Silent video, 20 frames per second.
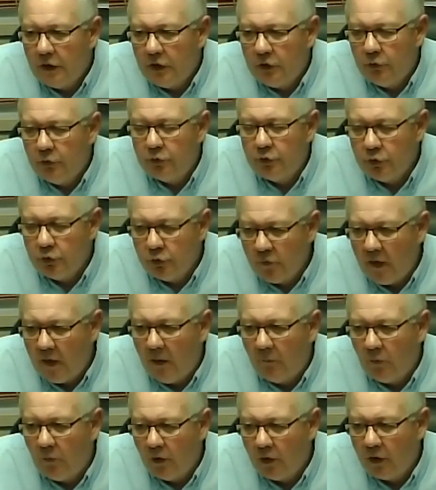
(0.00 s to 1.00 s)
you do
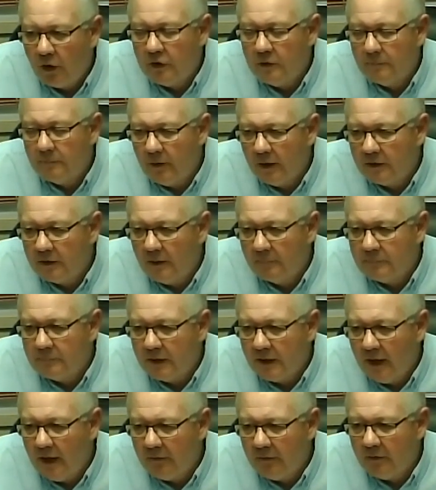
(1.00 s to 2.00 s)
that work and you bring them
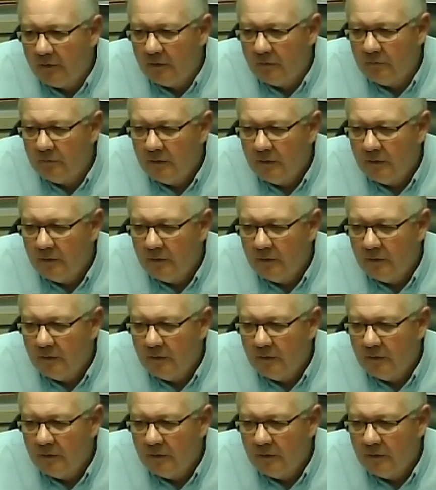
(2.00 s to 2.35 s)
together,